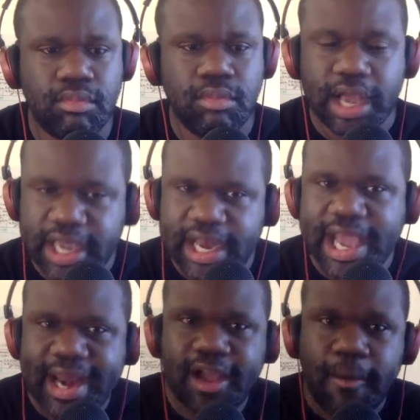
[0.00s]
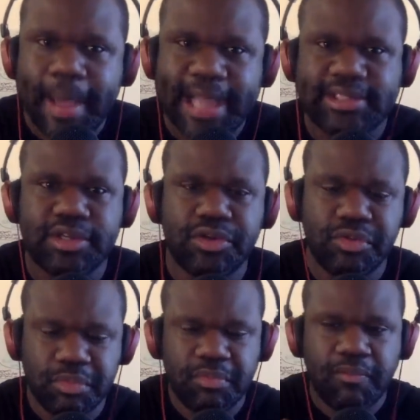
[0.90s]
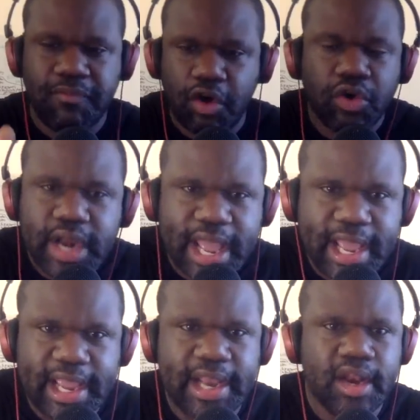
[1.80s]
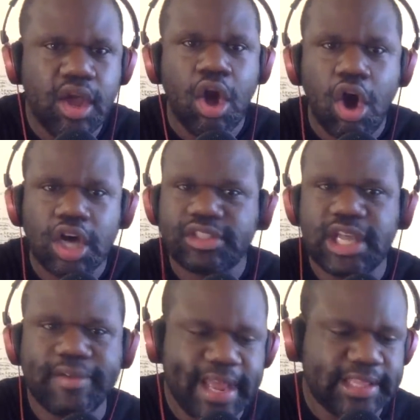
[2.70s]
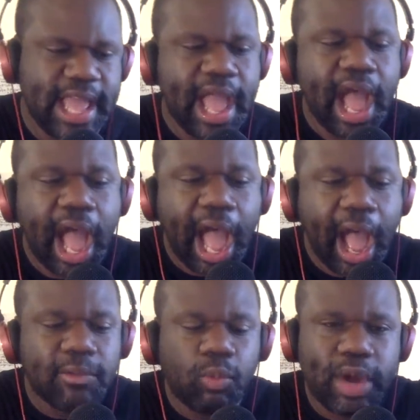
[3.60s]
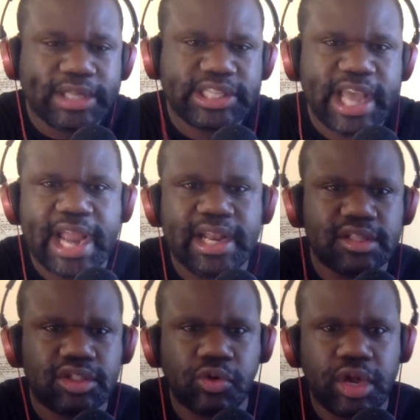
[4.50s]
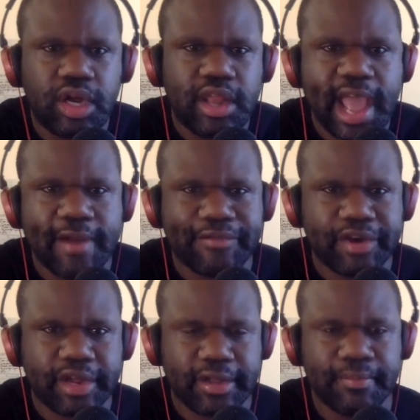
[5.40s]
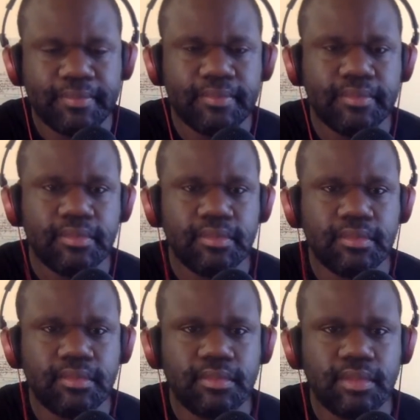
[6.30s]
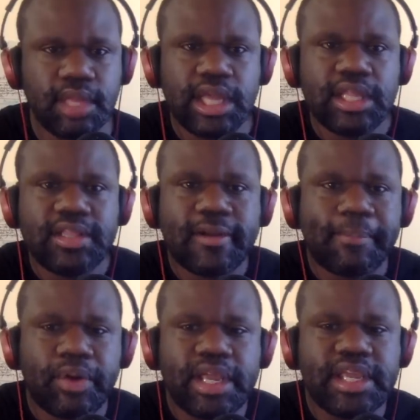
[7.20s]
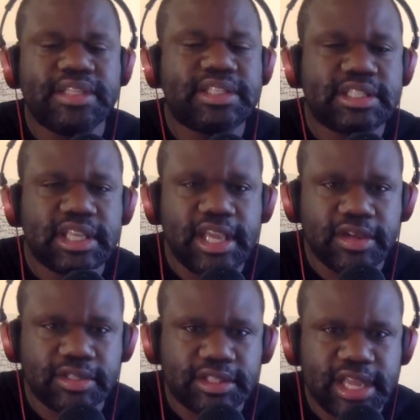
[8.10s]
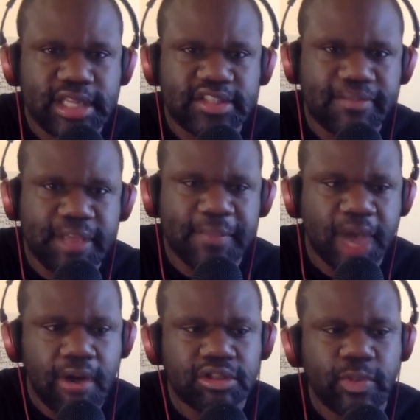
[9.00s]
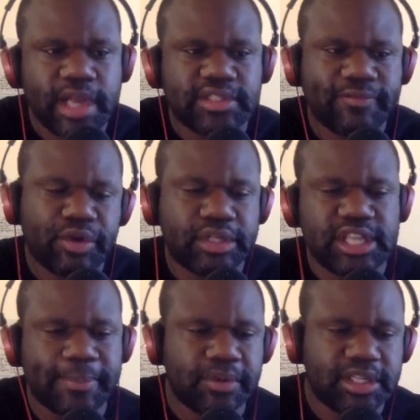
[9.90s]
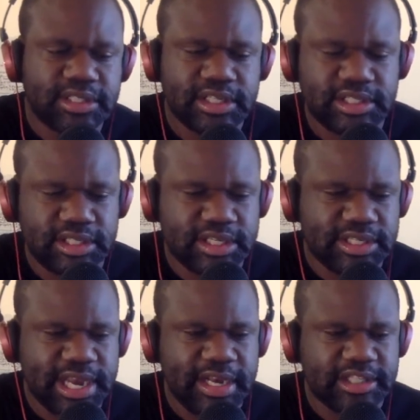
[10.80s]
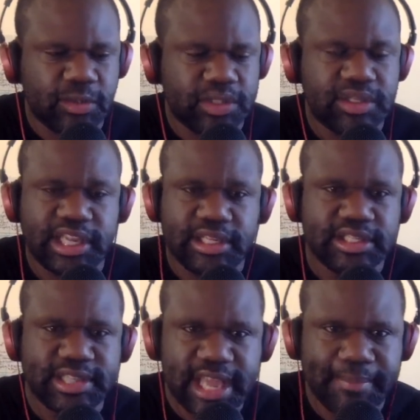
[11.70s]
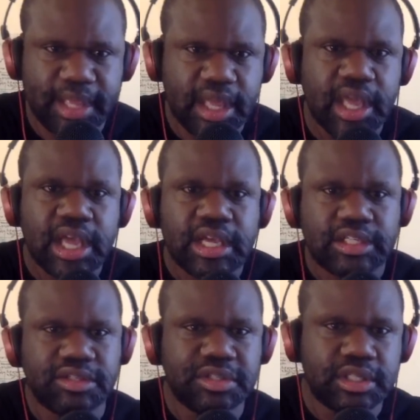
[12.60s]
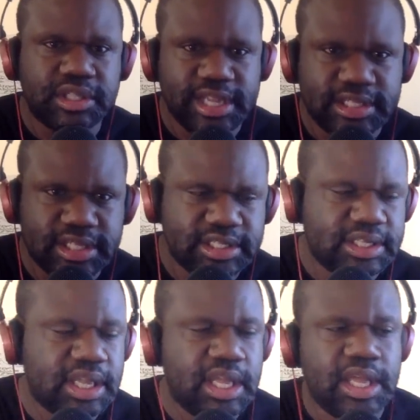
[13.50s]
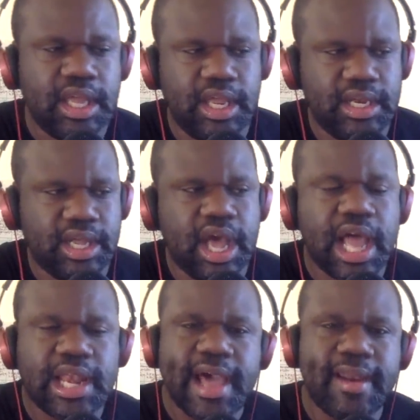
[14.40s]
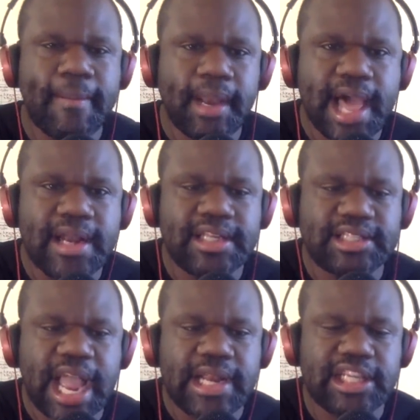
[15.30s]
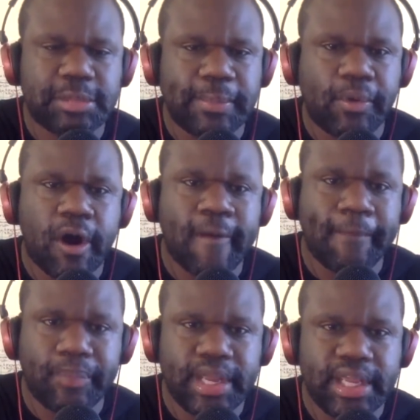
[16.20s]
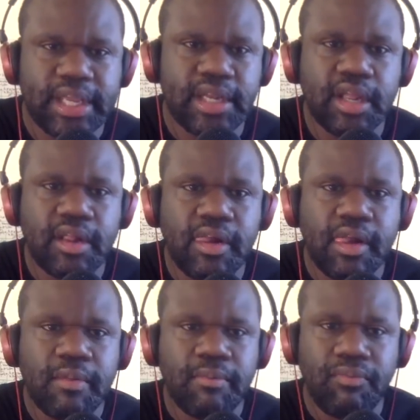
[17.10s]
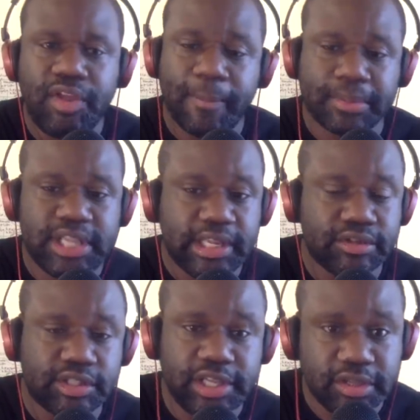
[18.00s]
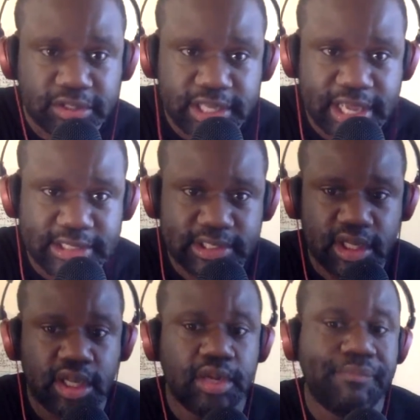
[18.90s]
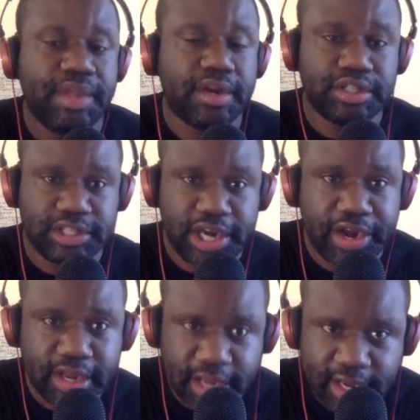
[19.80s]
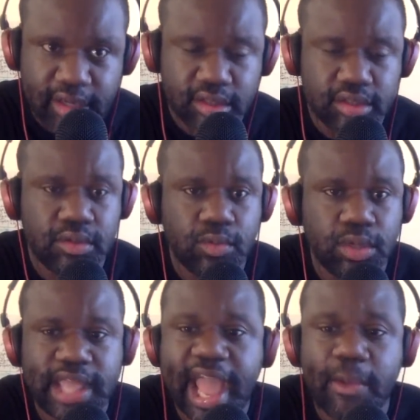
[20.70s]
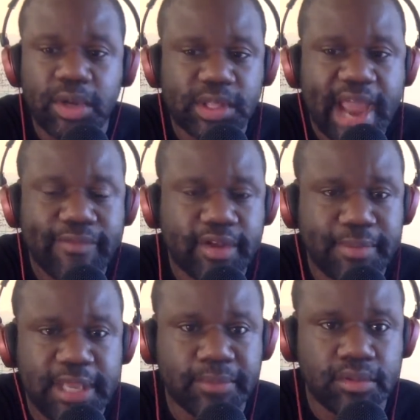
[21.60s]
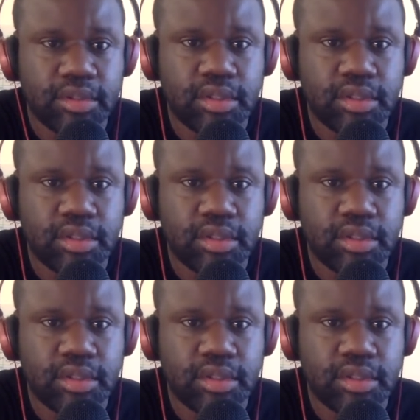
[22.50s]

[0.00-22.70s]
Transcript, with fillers: Again, I got to go back to foreign aid or stuff like that. What China is doing in Africa they're bringing skill sets of people. I was watching, for example, this this this lady. She went to Zambia. She was a dentist, and uh, a lot of a lot of these Chinese people are bringing their particular skill sets. They're sharing it with with African people.